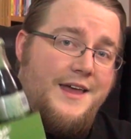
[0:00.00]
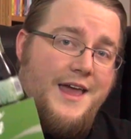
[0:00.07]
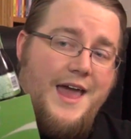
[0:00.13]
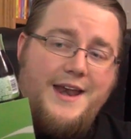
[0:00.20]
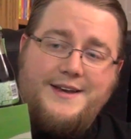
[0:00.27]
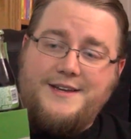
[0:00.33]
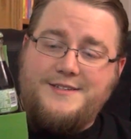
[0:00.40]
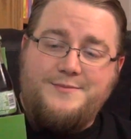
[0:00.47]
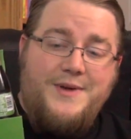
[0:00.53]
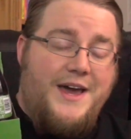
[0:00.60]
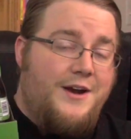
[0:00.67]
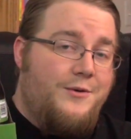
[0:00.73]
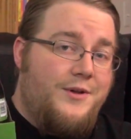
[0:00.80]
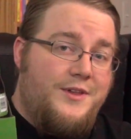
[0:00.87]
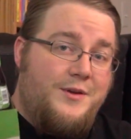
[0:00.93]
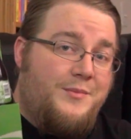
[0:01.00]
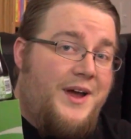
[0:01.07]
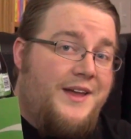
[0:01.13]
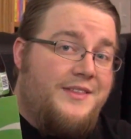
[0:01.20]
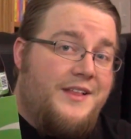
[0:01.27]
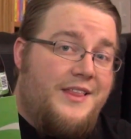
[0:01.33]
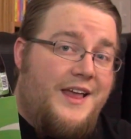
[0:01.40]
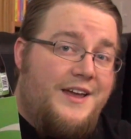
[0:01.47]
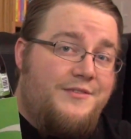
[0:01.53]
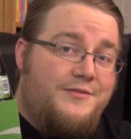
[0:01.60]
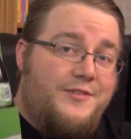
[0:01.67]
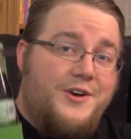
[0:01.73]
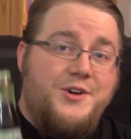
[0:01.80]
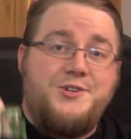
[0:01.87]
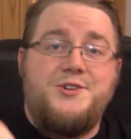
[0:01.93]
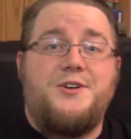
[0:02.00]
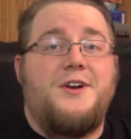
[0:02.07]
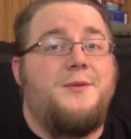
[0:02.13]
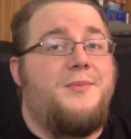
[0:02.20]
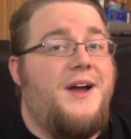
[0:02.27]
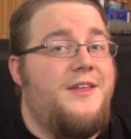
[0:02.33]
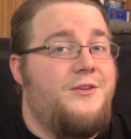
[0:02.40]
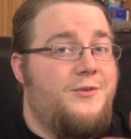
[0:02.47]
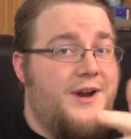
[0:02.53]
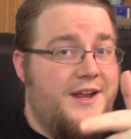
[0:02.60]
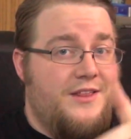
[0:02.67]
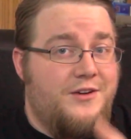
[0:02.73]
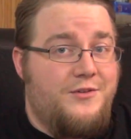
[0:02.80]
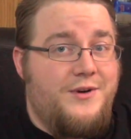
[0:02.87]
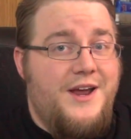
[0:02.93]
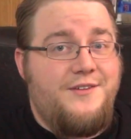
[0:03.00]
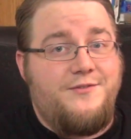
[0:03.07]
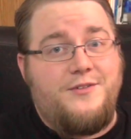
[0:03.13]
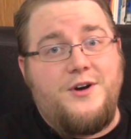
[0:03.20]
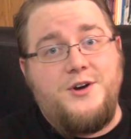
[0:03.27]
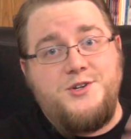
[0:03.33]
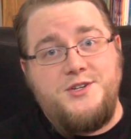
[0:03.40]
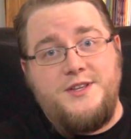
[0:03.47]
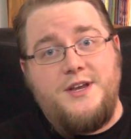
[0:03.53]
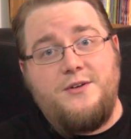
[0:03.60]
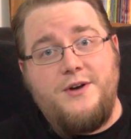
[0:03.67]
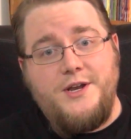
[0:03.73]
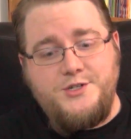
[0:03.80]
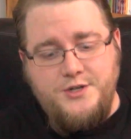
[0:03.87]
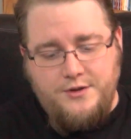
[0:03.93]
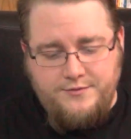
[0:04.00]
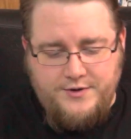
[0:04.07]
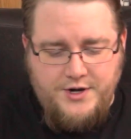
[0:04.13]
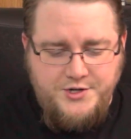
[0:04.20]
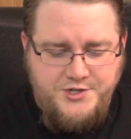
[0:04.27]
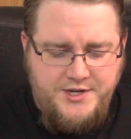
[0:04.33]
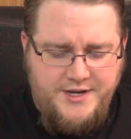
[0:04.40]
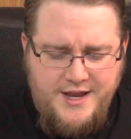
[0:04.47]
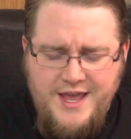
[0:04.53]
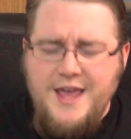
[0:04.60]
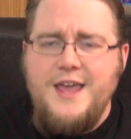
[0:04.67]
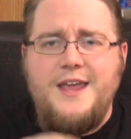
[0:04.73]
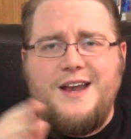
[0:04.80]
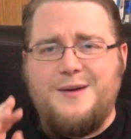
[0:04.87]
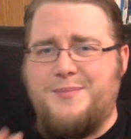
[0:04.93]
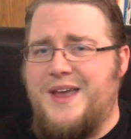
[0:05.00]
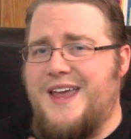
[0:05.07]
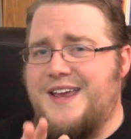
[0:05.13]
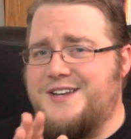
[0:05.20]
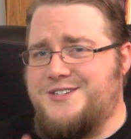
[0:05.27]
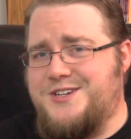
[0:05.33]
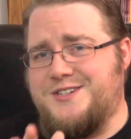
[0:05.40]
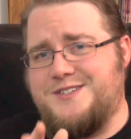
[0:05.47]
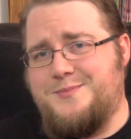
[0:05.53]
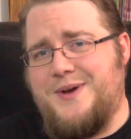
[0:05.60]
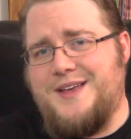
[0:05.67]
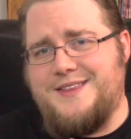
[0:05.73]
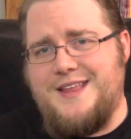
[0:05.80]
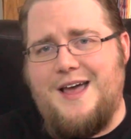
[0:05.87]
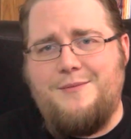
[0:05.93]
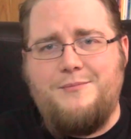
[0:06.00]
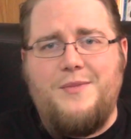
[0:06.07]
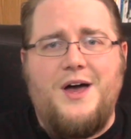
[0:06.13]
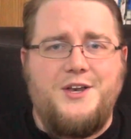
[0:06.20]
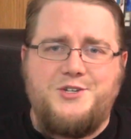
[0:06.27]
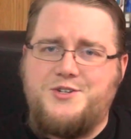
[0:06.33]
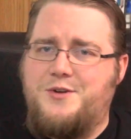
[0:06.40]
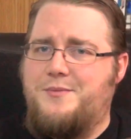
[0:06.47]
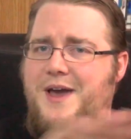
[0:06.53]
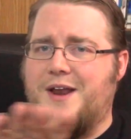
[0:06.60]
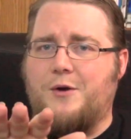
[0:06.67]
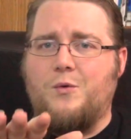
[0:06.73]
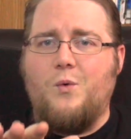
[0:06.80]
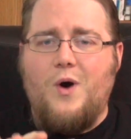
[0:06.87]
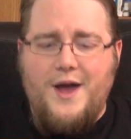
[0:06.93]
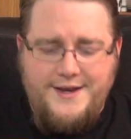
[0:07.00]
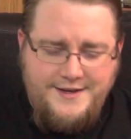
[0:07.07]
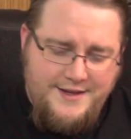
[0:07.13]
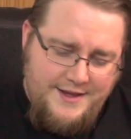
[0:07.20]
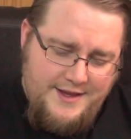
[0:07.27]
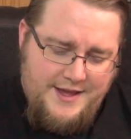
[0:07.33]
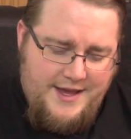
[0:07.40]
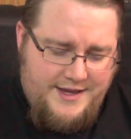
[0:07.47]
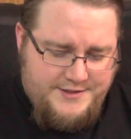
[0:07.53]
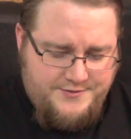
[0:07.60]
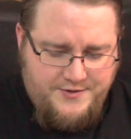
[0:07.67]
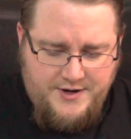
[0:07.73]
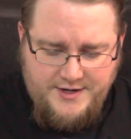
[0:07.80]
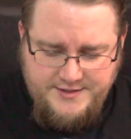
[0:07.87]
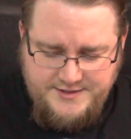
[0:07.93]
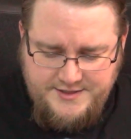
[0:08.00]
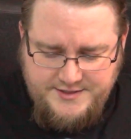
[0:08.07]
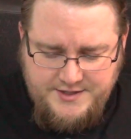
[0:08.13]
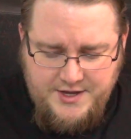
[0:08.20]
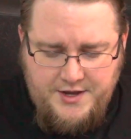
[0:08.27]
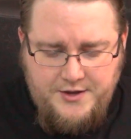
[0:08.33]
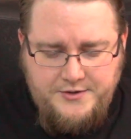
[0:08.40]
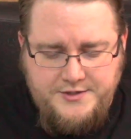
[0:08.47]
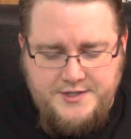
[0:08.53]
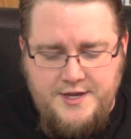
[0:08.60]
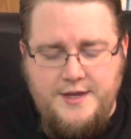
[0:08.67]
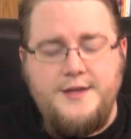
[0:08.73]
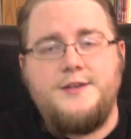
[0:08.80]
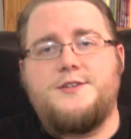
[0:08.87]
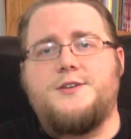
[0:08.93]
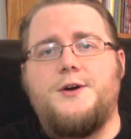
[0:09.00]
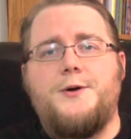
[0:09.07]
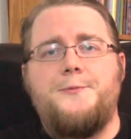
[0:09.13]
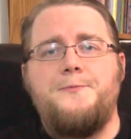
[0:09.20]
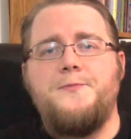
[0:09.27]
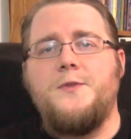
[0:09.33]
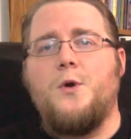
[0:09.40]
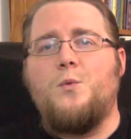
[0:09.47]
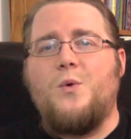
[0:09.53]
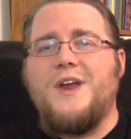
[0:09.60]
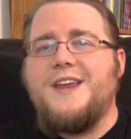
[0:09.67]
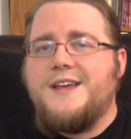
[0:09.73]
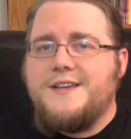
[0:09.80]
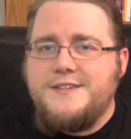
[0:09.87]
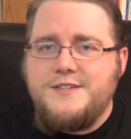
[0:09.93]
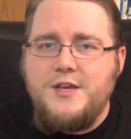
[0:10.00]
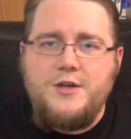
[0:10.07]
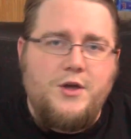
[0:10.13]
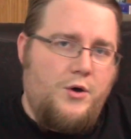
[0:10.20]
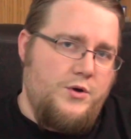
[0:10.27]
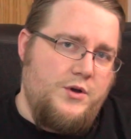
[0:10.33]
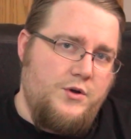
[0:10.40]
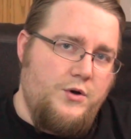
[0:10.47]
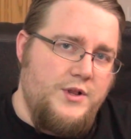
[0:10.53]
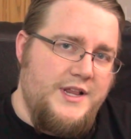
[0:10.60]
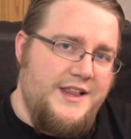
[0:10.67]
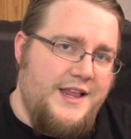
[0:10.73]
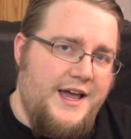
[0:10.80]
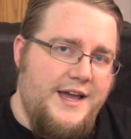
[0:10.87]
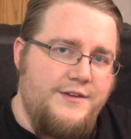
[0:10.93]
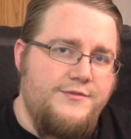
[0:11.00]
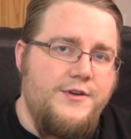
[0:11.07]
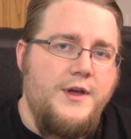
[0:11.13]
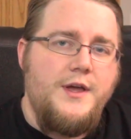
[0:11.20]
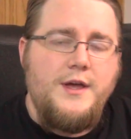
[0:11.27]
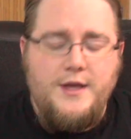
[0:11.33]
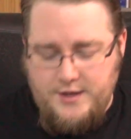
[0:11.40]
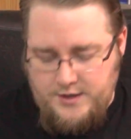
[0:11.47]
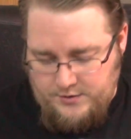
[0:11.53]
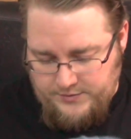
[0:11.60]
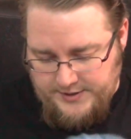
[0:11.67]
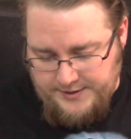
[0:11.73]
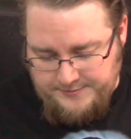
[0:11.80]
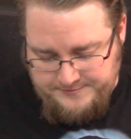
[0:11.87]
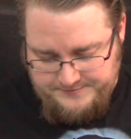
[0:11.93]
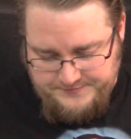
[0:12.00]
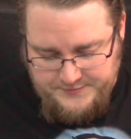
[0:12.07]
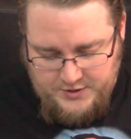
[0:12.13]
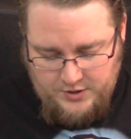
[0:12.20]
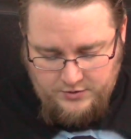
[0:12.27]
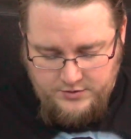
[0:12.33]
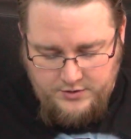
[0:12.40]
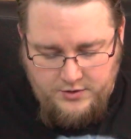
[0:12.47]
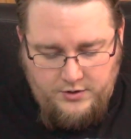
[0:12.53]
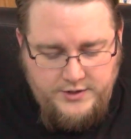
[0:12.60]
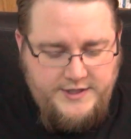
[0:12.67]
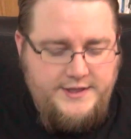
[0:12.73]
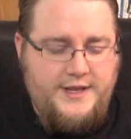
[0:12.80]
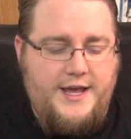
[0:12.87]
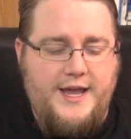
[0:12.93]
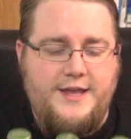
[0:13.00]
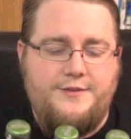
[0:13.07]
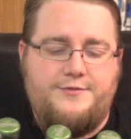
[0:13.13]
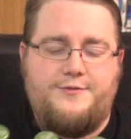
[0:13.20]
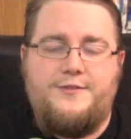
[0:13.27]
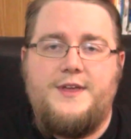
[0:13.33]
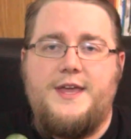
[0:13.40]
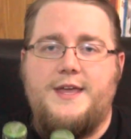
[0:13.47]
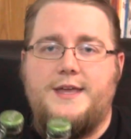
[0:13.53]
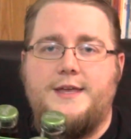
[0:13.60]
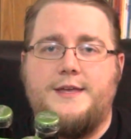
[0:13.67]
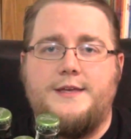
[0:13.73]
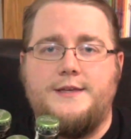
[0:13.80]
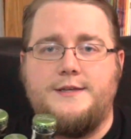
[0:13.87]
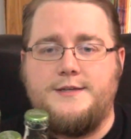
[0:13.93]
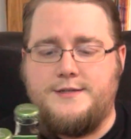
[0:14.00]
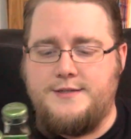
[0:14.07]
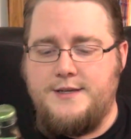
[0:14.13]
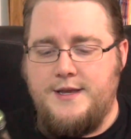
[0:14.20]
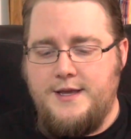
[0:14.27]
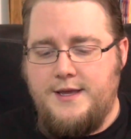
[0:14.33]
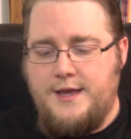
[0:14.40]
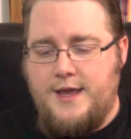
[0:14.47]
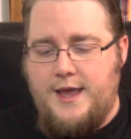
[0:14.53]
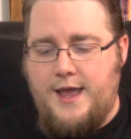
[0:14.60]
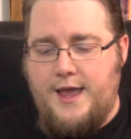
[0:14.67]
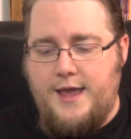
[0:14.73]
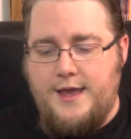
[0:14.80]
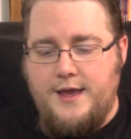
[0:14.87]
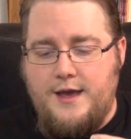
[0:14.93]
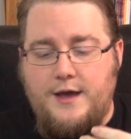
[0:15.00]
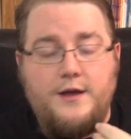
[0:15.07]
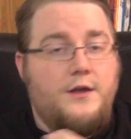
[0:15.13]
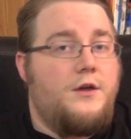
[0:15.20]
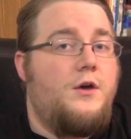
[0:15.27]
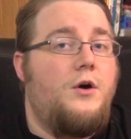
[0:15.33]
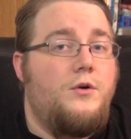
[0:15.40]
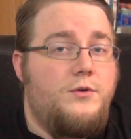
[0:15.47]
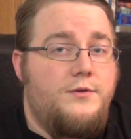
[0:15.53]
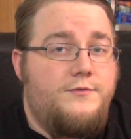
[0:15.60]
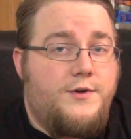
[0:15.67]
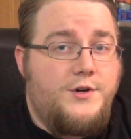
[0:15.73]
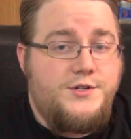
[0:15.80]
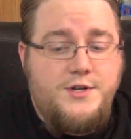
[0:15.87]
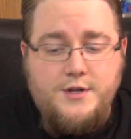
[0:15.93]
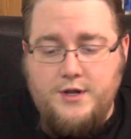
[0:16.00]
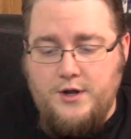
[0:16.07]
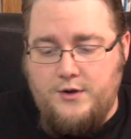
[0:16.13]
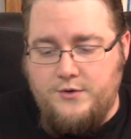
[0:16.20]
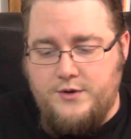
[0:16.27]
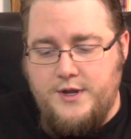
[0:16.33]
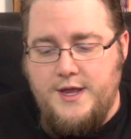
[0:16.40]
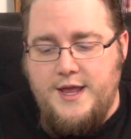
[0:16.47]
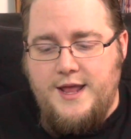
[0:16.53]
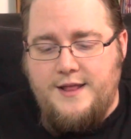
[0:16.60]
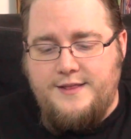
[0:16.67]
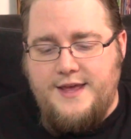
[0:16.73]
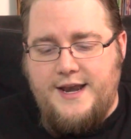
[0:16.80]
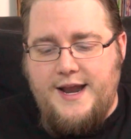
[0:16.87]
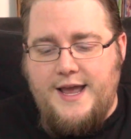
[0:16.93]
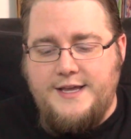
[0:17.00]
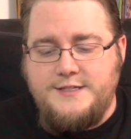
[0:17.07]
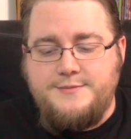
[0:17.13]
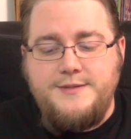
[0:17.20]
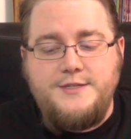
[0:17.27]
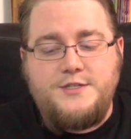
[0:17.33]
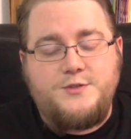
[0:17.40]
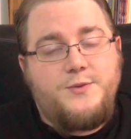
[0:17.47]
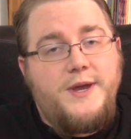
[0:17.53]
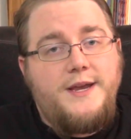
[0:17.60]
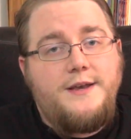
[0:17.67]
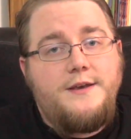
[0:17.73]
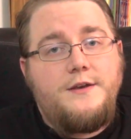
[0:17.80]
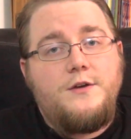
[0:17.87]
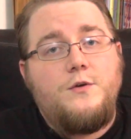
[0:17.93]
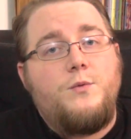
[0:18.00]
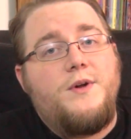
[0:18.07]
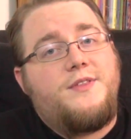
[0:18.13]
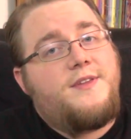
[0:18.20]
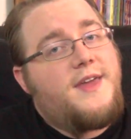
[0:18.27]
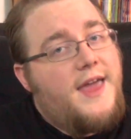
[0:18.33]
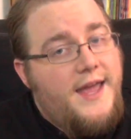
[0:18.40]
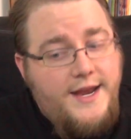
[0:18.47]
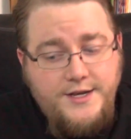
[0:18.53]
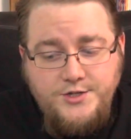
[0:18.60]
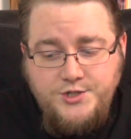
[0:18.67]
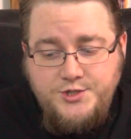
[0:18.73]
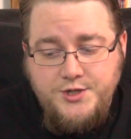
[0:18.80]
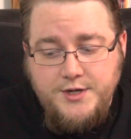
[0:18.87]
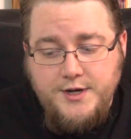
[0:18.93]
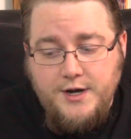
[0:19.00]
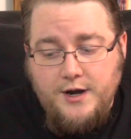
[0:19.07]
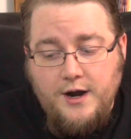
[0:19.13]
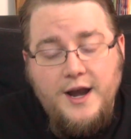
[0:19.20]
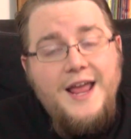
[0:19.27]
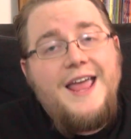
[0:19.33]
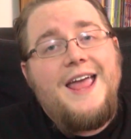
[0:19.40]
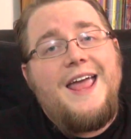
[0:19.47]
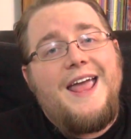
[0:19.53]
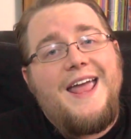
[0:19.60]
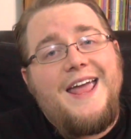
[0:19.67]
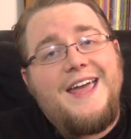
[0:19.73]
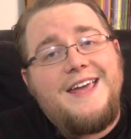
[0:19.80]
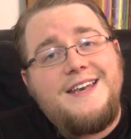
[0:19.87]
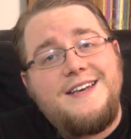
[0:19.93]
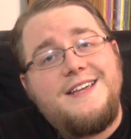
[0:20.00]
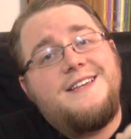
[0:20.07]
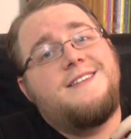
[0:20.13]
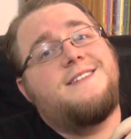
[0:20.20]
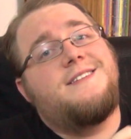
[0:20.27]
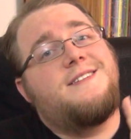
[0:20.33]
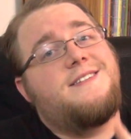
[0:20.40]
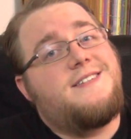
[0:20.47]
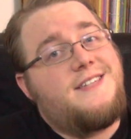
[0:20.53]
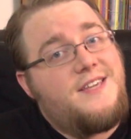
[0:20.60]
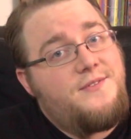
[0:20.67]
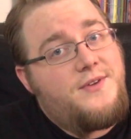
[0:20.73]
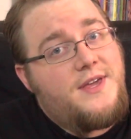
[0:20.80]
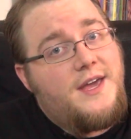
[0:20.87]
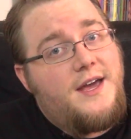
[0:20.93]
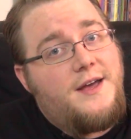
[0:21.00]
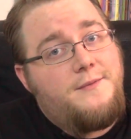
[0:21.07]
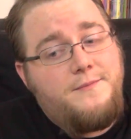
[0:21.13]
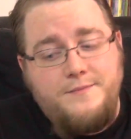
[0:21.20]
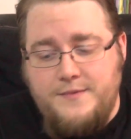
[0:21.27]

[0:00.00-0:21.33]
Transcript: And it doesn't matter whether you're buying the Life version or you're buying the regular red version, the original version, you're paying just about that much no matter what as far as this goes. So what is Coca-Cola Life? Well, Coca-Cola Life is a Coke version of Coke that has been sweetened with cane sugar and stevia.